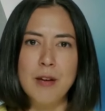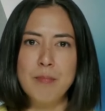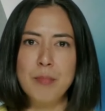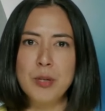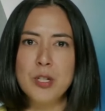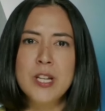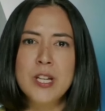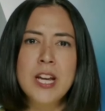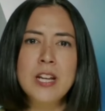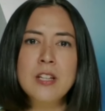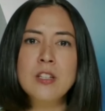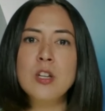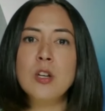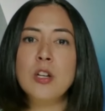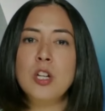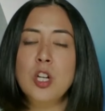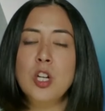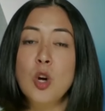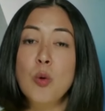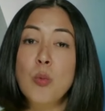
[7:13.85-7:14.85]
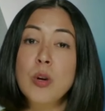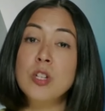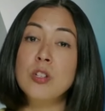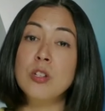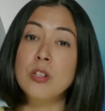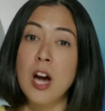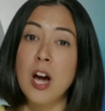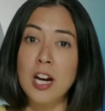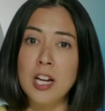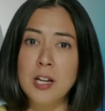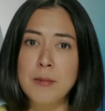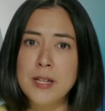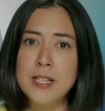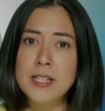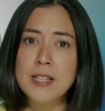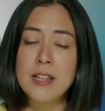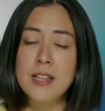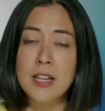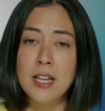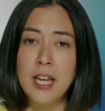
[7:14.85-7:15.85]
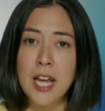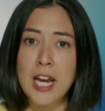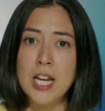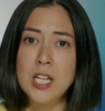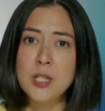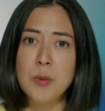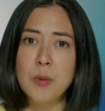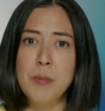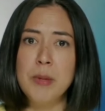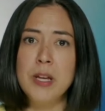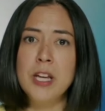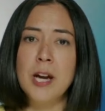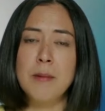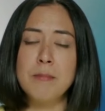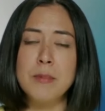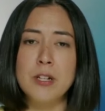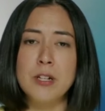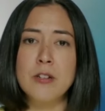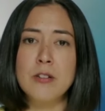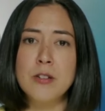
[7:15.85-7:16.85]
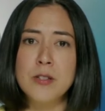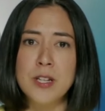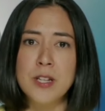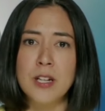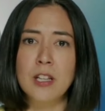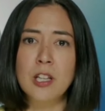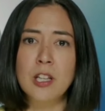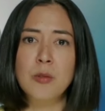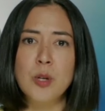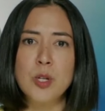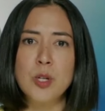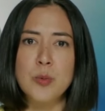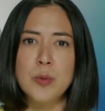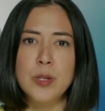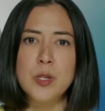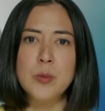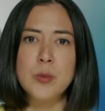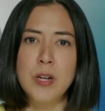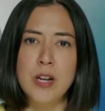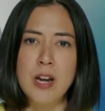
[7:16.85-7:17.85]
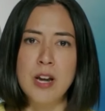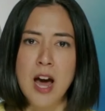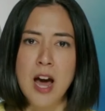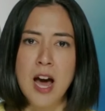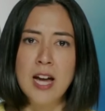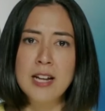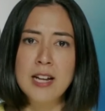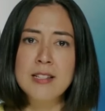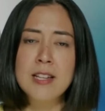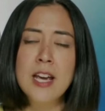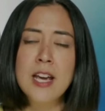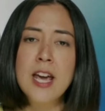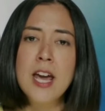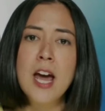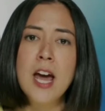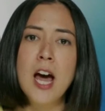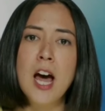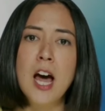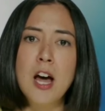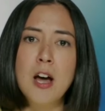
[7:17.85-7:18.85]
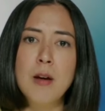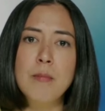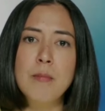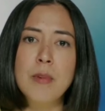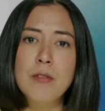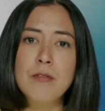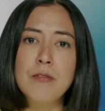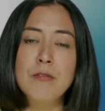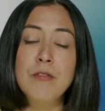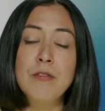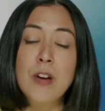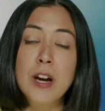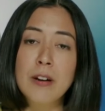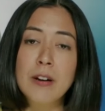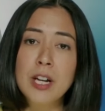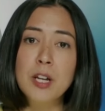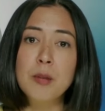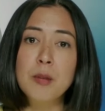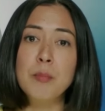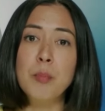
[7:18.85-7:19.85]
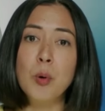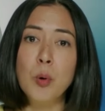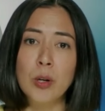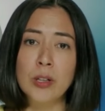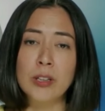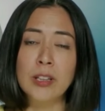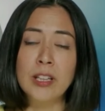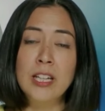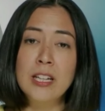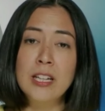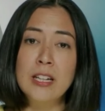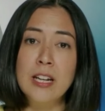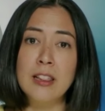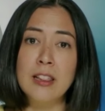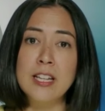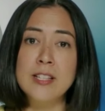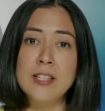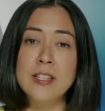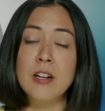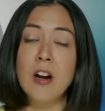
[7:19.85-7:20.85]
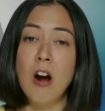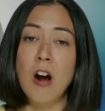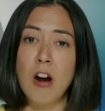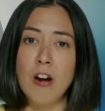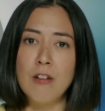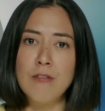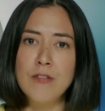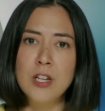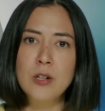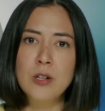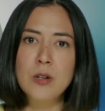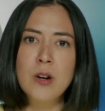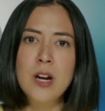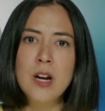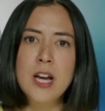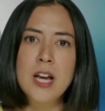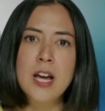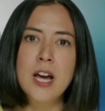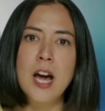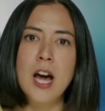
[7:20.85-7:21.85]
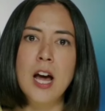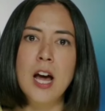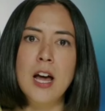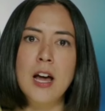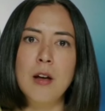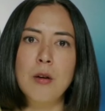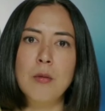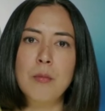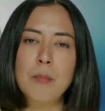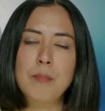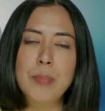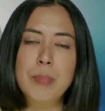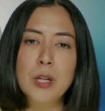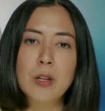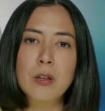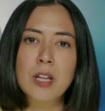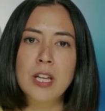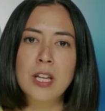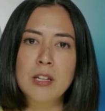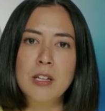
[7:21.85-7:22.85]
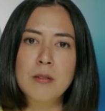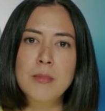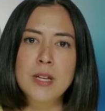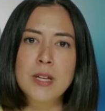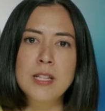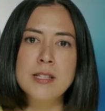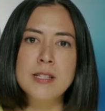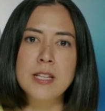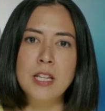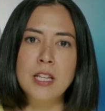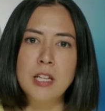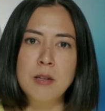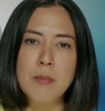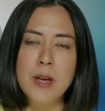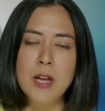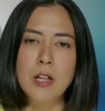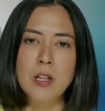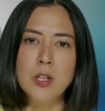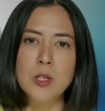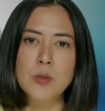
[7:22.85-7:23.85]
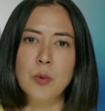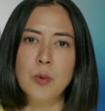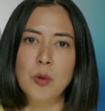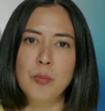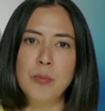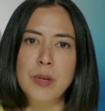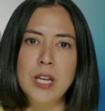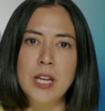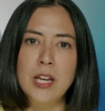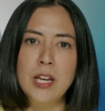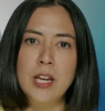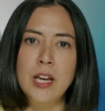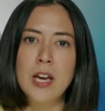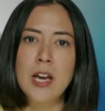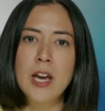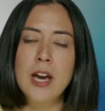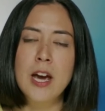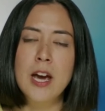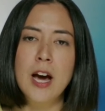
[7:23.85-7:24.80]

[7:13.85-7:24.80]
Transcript: pertained to, you know, which documents in the case would be kept under seal and which ones would not. Very importantly, at least in our view, Bill Hinman's emails will be